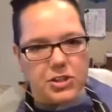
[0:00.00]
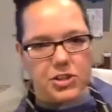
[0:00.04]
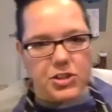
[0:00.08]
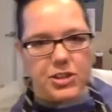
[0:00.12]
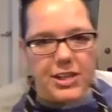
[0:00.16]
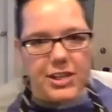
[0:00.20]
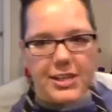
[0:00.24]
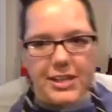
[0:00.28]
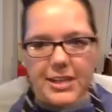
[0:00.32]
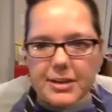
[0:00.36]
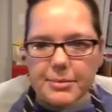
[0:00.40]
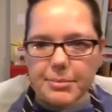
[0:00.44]
you
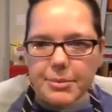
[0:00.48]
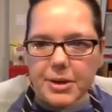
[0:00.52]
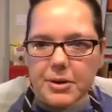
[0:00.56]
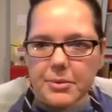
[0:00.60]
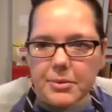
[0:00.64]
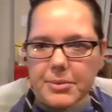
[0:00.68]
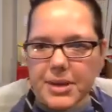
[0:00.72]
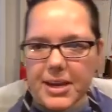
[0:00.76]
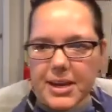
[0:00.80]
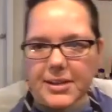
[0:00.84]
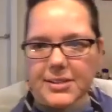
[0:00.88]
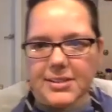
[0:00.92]
can email
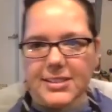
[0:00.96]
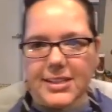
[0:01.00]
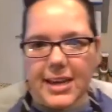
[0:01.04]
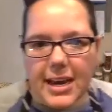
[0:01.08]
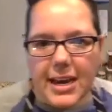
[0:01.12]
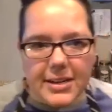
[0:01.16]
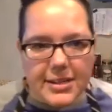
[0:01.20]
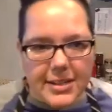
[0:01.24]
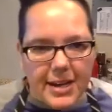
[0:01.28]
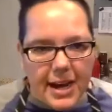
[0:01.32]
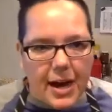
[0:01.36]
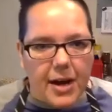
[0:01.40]
me at
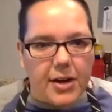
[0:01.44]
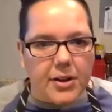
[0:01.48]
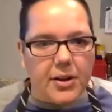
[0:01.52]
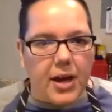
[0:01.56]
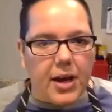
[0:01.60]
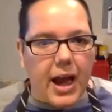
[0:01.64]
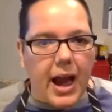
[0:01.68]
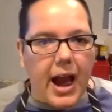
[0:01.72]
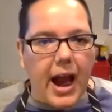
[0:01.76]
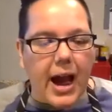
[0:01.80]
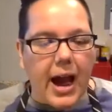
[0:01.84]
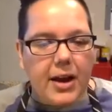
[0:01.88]

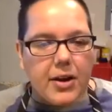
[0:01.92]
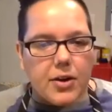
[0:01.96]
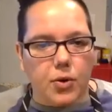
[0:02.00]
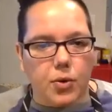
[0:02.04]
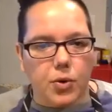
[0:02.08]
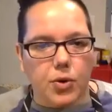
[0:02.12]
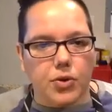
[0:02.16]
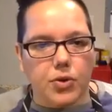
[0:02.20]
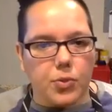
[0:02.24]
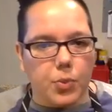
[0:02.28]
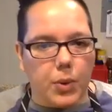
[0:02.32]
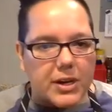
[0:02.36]

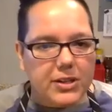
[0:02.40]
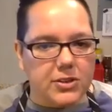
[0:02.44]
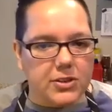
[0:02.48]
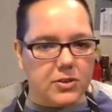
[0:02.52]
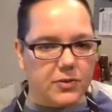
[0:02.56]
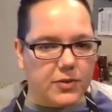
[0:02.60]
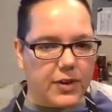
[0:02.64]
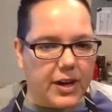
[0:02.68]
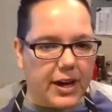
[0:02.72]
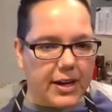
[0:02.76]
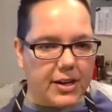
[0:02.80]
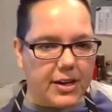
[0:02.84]

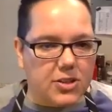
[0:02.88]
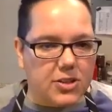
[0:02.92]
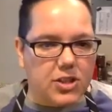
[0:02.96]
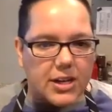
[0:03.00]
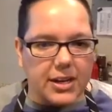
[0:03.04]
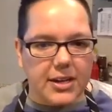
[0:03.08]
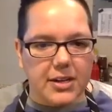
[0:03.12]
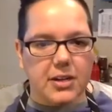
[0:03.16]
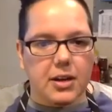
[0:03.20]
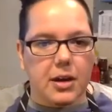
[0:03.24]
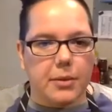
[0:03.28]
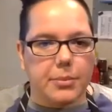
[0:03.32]

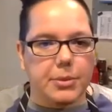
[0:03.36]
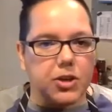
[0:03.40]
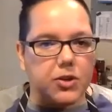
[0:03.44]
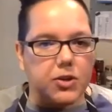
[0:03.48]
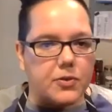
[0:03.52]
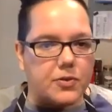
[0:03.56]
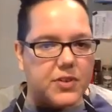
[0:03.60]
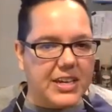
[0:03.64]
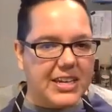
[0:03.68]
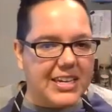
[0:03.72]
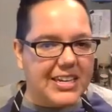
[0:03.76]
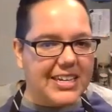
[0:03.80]

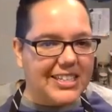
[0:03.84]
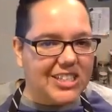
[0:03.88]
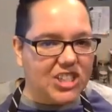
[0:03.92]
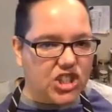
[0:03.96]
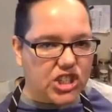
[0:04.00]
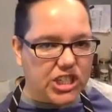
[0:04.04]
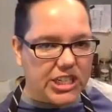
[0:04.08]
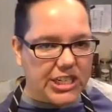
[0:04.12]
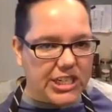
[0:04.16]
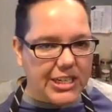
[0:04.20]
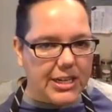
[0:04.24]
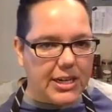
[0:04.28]

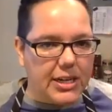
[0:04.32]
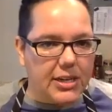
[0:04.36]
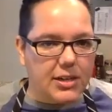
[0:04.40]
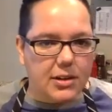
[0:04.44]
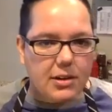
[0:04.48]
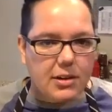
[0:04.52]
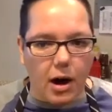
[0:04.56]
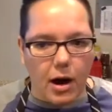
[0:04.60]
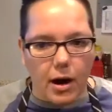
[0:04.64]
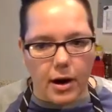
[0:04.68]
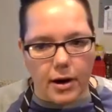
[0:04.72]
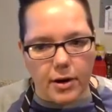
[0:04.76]

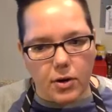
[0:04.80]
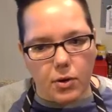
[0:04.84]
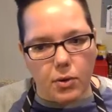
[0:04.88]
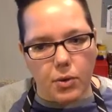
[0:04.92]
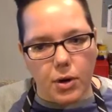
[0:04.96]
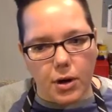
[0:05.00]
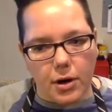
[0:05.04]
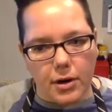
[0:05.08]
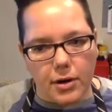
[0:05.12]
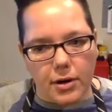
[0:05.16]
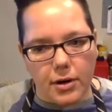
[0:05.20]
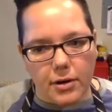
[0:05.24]

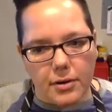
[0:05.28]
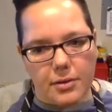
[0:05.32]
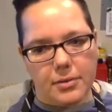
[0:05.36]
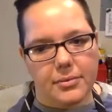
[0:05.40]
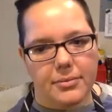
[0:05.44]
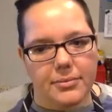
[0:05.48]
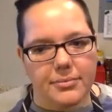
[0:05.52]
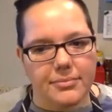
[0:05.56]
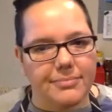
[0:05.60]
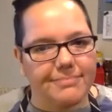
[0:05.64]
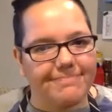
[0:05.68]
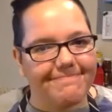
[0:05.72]
danielle@northwestveg.org.
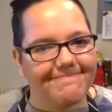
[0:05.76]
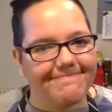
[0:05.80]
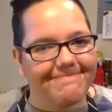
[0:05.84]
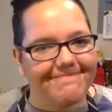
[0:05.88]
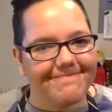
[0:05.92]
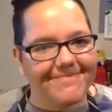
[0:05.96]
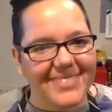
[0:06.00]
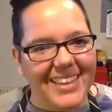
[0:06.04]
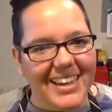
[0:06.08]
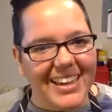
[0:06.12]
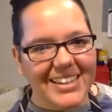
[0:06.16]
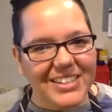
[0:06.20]

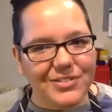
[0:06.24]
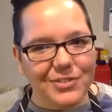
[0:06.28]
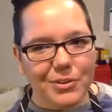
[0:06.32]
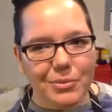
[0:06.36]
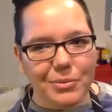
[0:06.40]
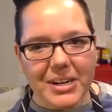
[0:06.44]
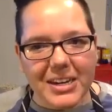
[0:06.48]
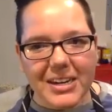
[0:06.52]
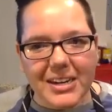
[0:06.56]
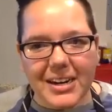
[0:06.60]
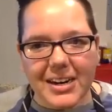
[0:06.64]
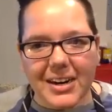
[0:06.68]
Thanks for
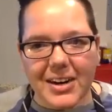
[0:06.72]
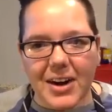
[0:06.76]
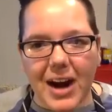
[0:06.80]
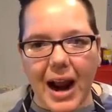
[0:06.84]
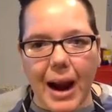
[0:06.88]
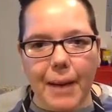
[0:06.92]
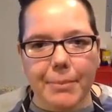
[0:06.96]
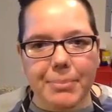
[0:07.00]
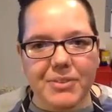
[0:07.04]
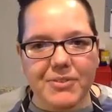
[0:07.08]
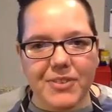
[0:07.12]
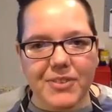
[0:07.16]
being here.
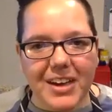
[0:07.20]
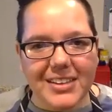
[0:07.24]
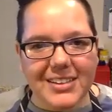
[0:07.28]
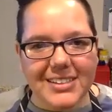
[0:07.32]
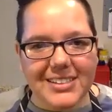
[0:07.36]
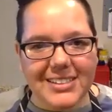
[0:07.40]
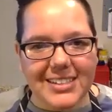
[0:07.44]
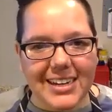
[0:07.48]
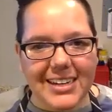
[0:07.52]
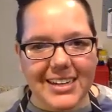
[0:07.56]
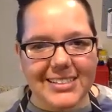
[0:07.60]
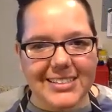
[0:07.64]
Happy
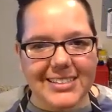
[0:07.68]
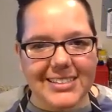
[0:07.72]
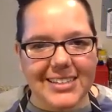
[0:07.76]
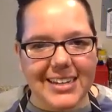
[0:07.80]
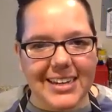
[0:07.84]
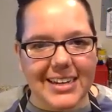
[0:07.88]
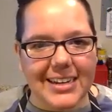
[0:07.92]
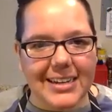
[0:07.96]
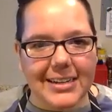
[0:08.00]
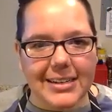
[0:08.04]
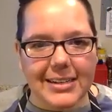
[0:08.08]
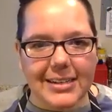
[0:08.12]
Valentine's
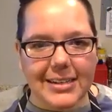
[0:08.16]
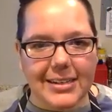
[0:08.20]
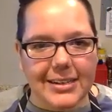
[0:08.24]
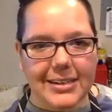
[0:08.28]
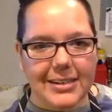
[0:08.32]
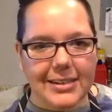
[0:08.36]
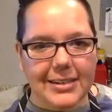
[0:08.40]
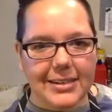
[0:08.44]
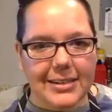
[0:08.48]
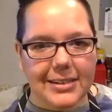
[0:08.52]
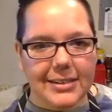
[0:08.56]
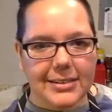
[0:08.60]
Day.
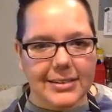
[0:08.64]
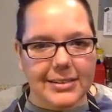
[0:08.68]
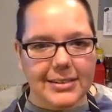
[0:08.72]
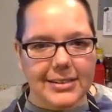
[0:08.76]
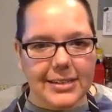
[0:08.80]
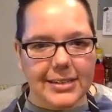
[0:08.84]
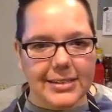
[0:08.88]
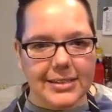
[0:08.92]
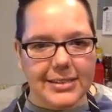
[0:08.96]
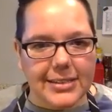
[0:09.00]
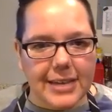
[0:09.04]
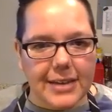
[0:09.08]

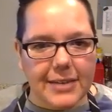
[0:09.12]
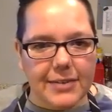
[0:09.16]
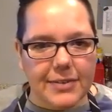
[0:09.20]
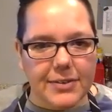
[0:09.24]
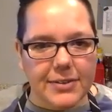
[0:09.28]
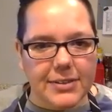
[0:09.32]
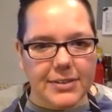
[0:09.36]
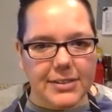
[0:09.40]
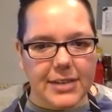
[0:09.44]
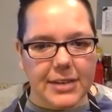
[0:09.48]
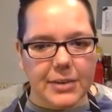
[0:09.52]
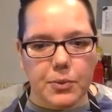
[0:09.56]
Stay safe and stay